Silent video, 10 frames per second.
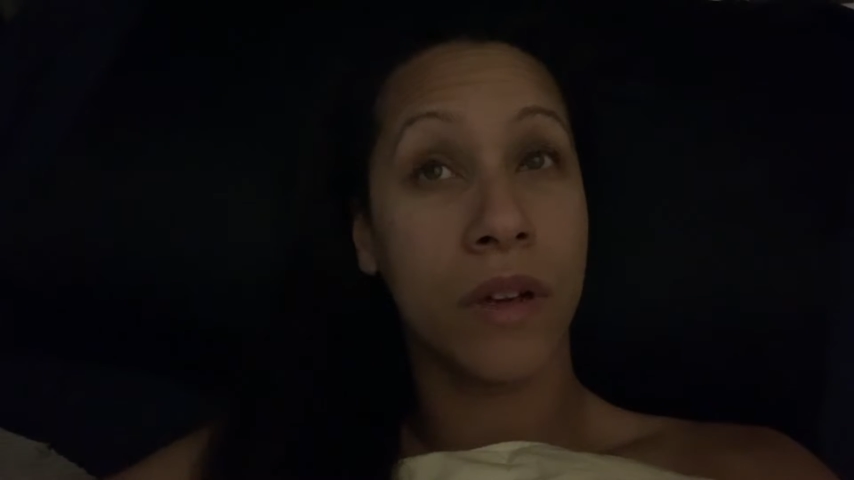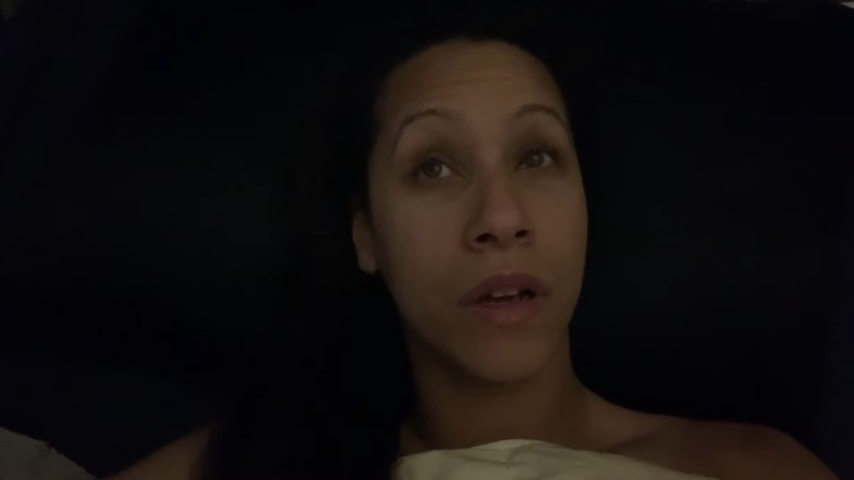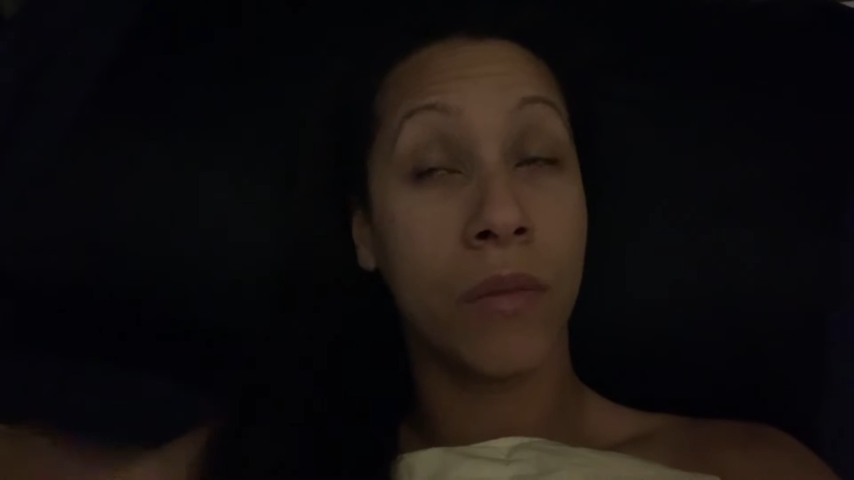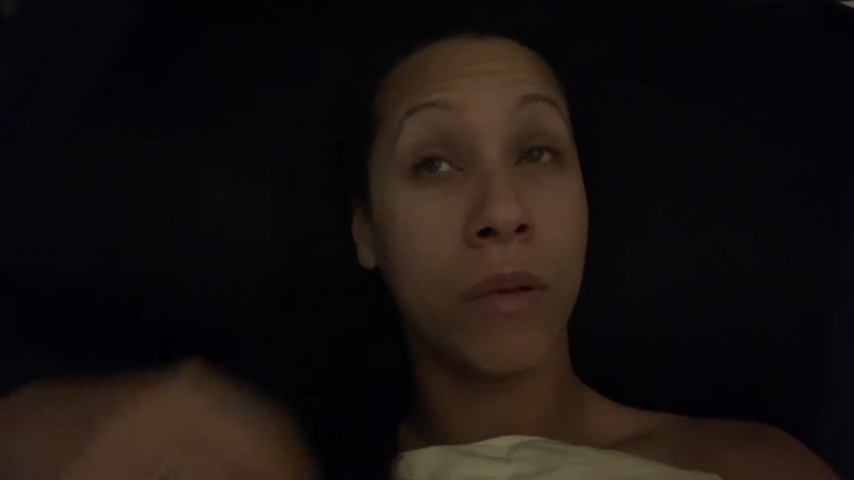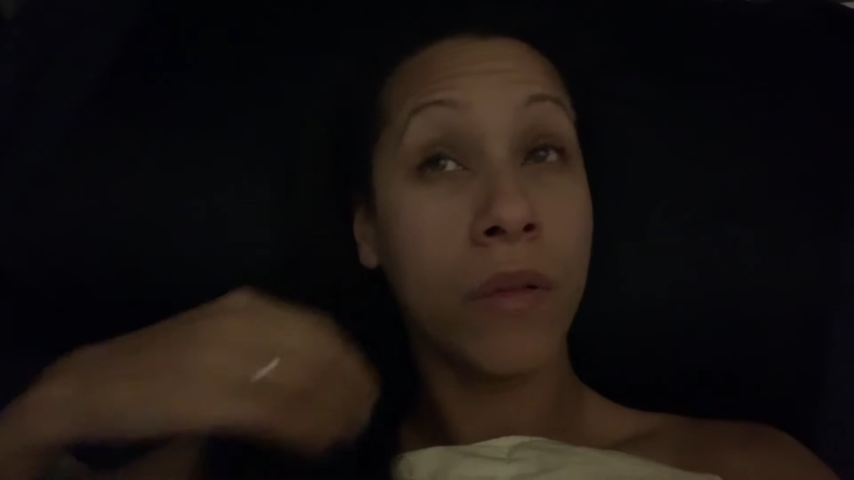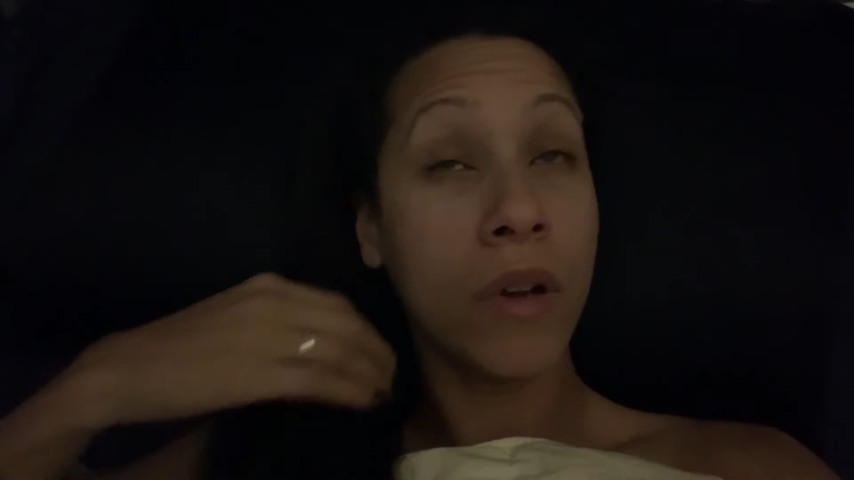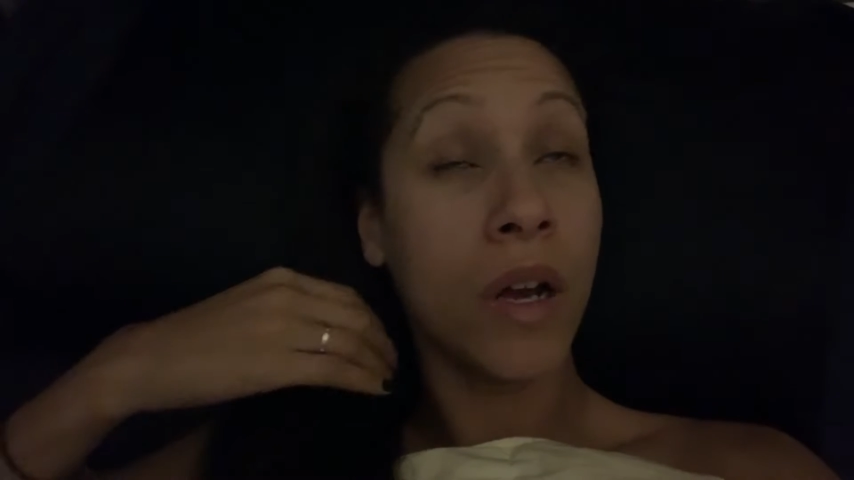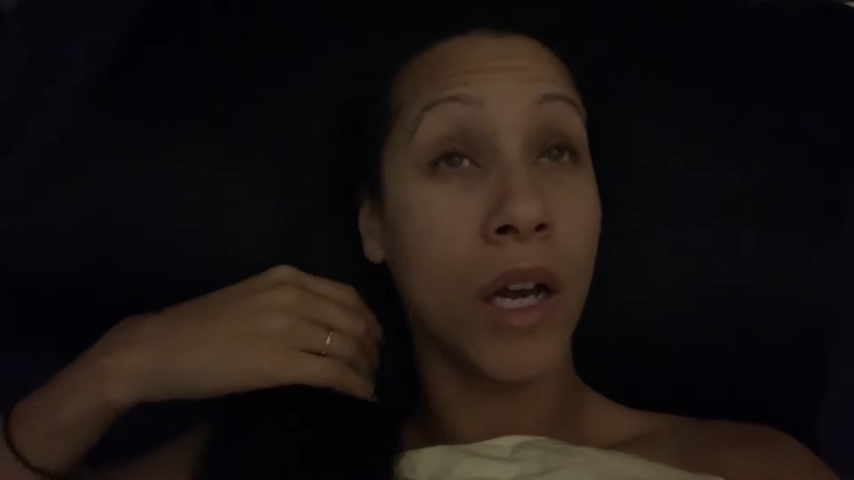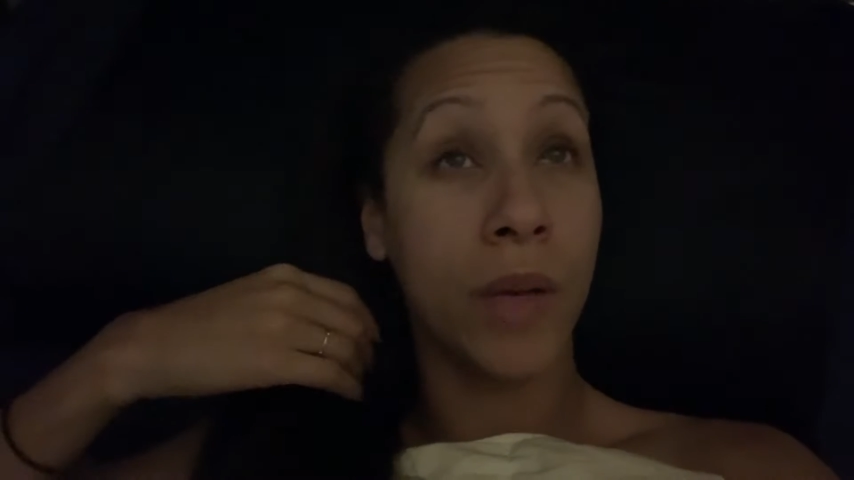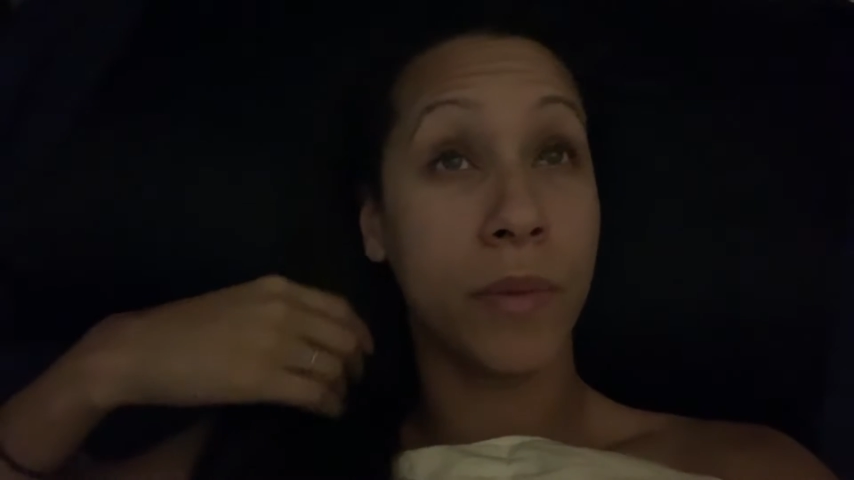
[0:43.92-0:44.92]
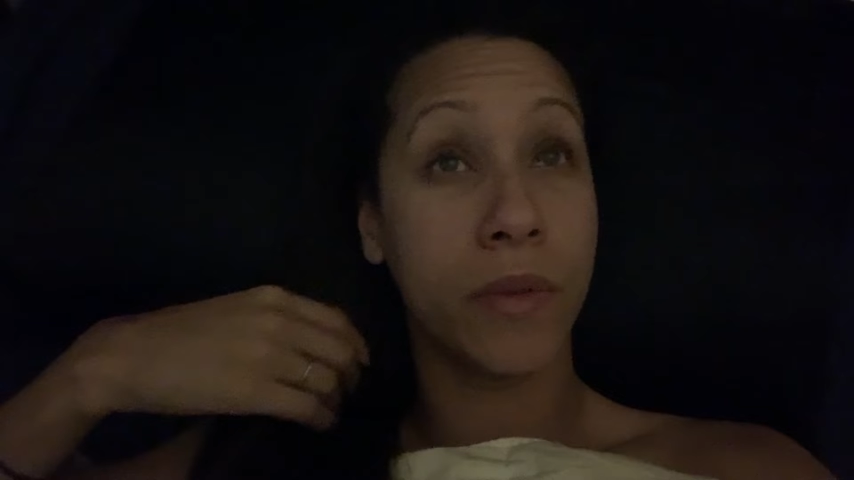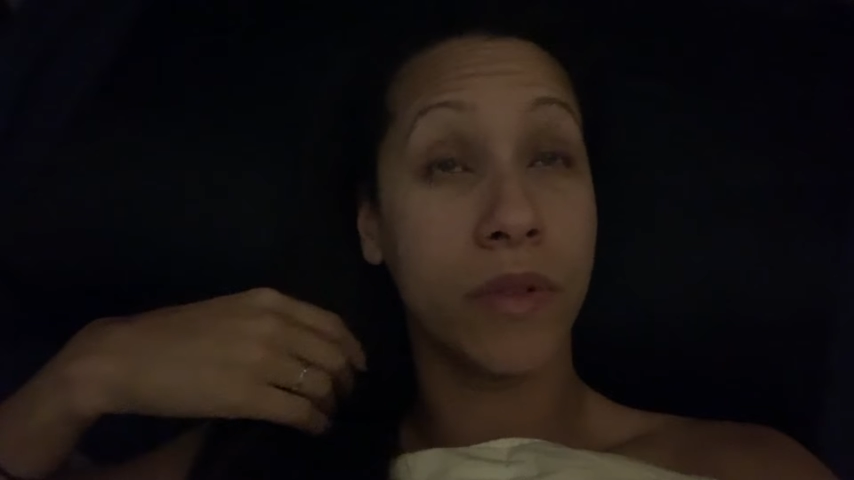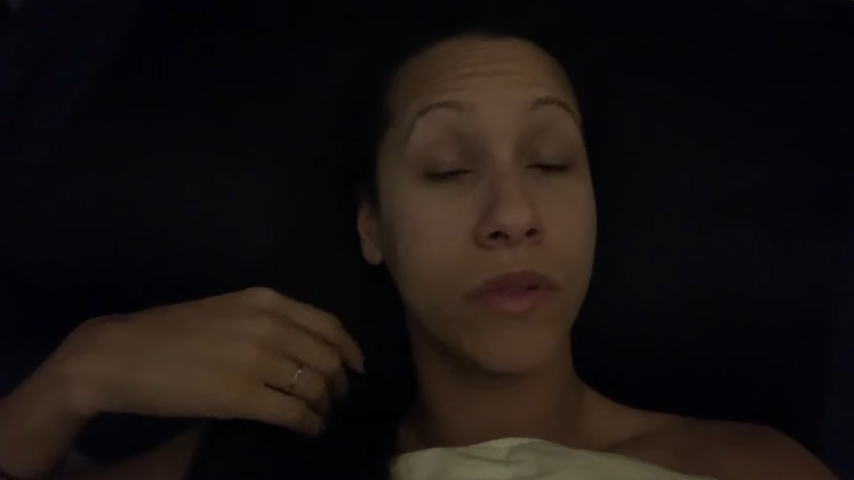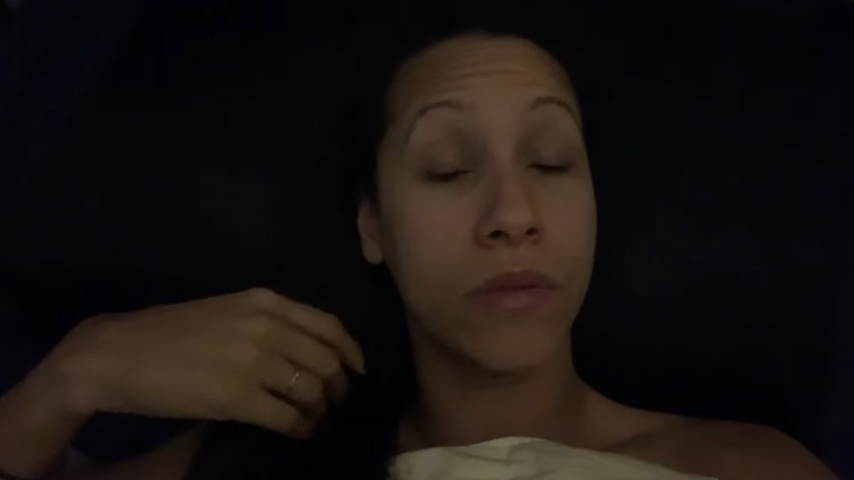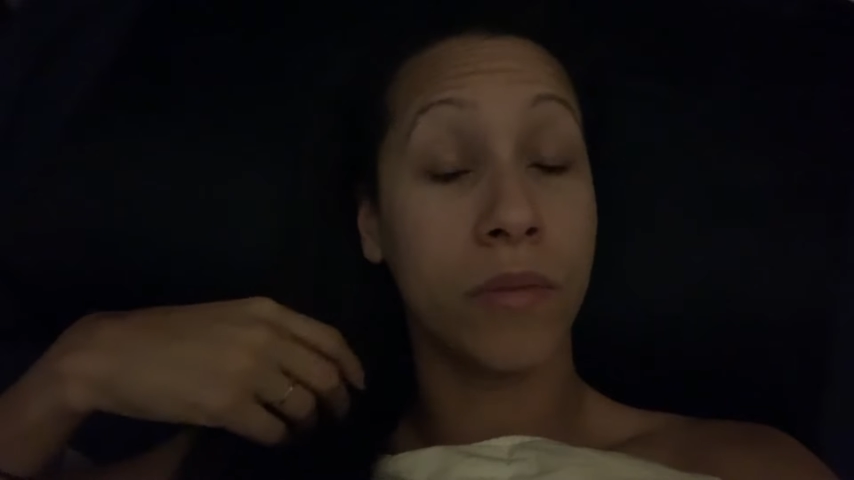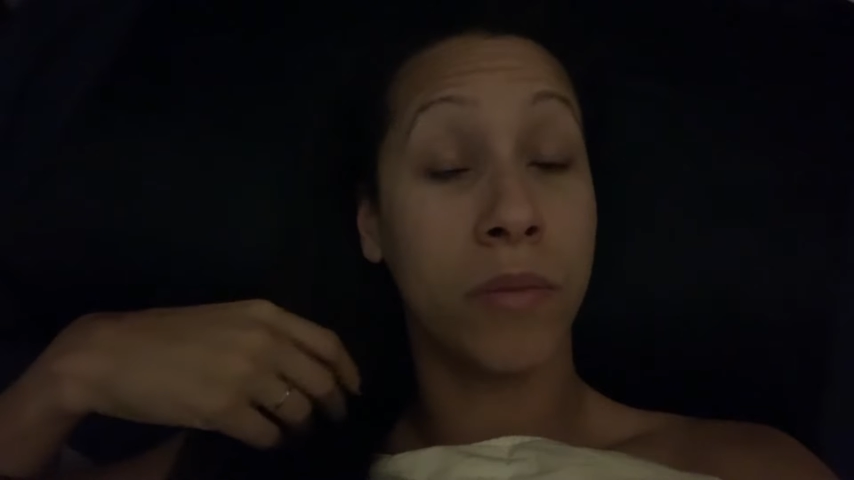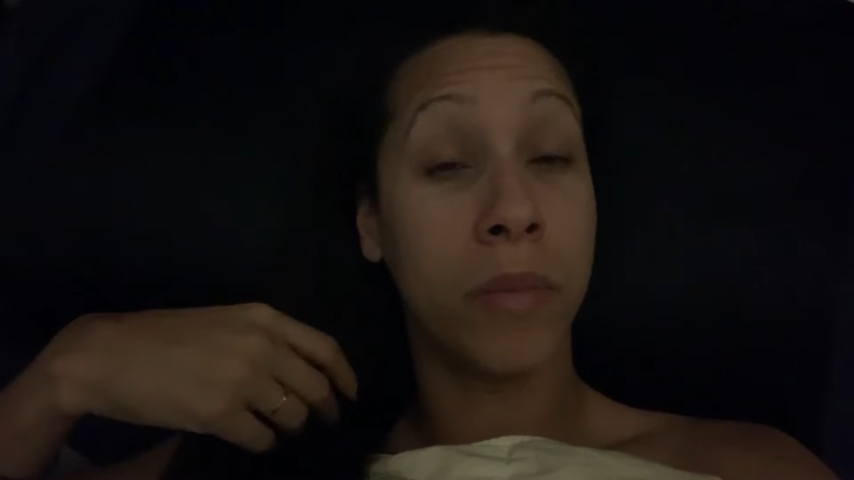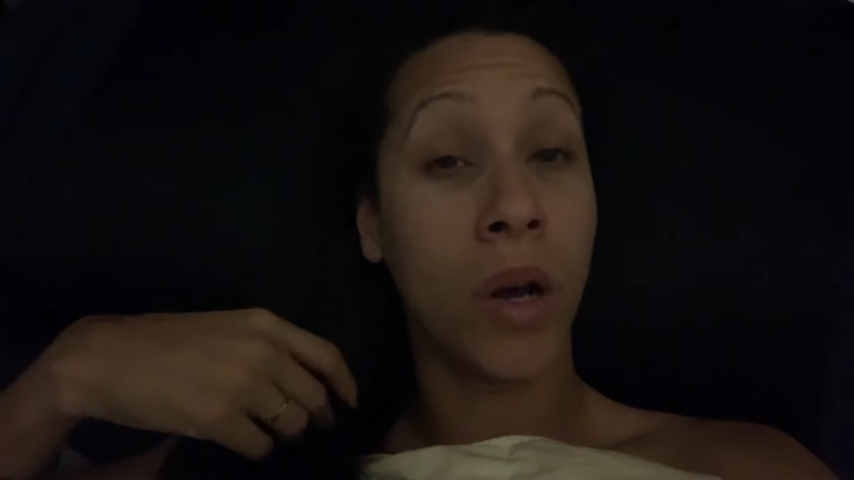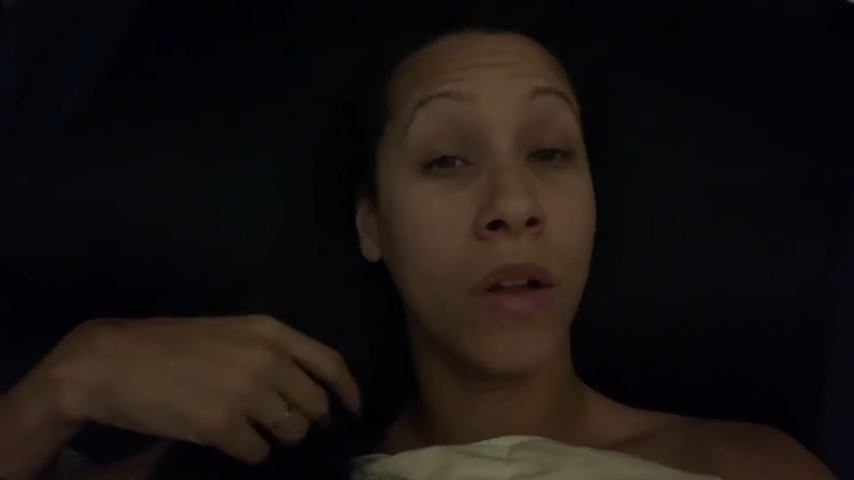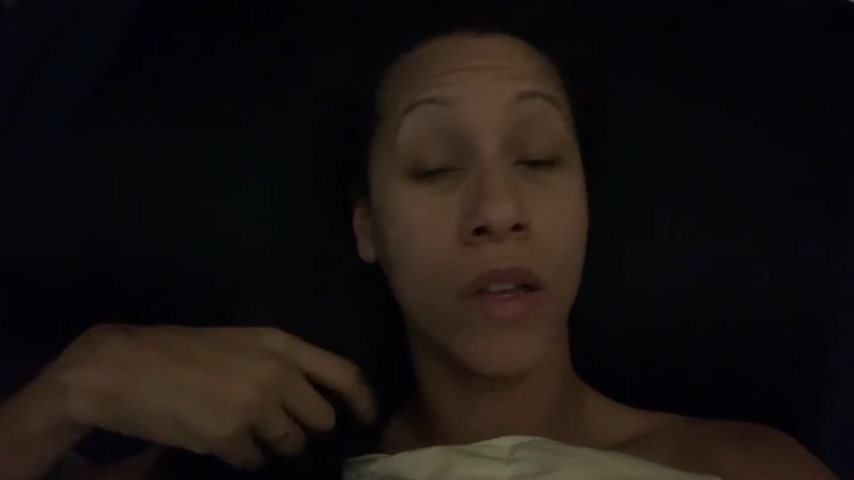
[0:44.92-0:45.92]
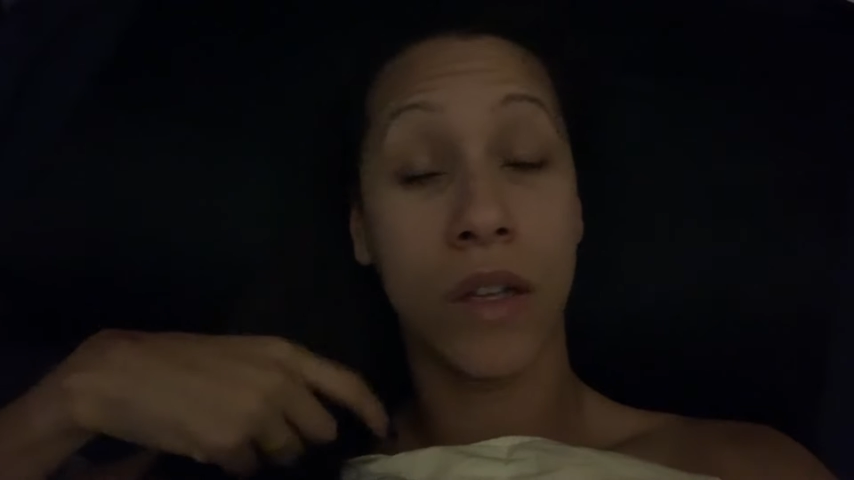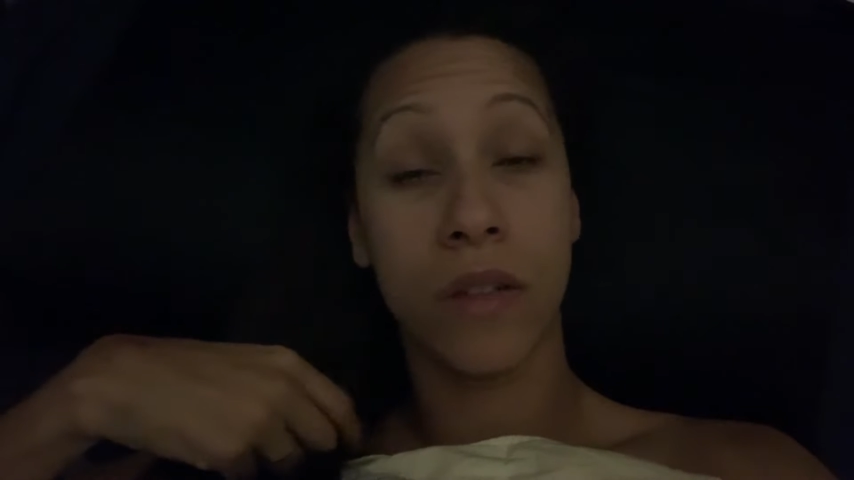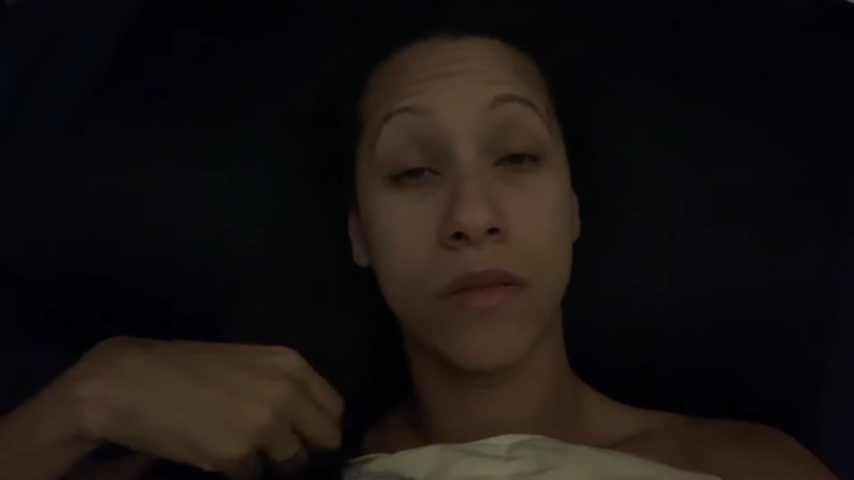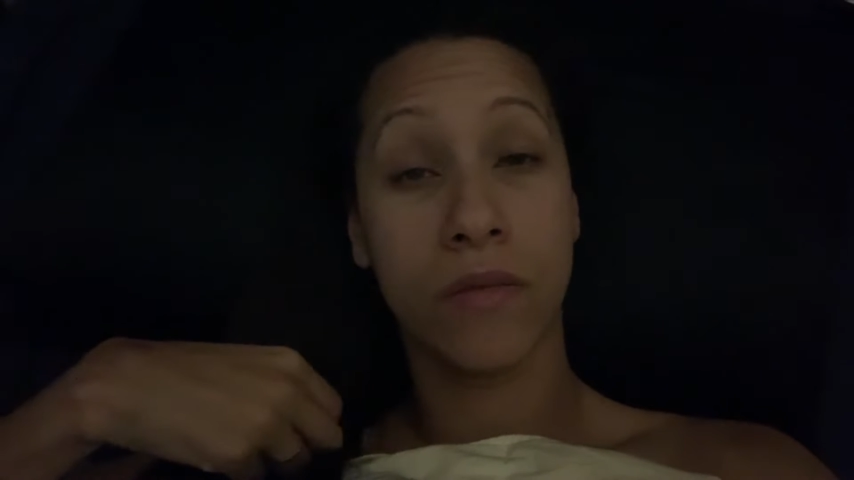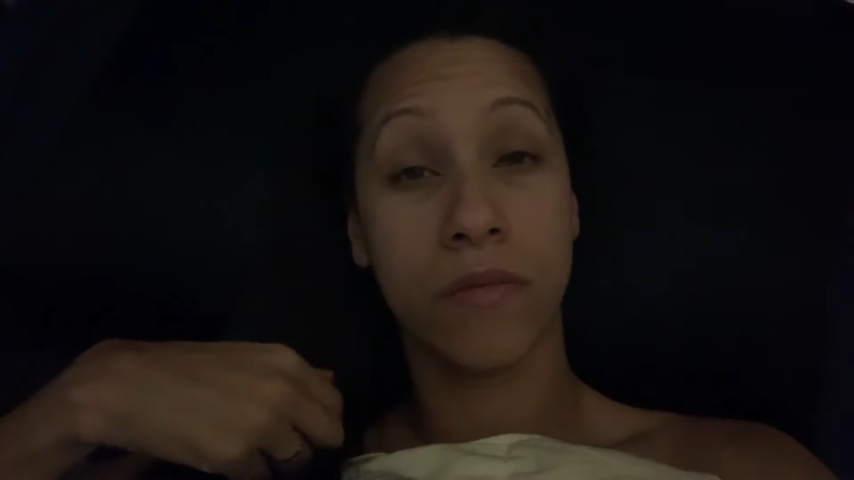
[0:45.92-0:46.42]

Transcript: I woke up bawling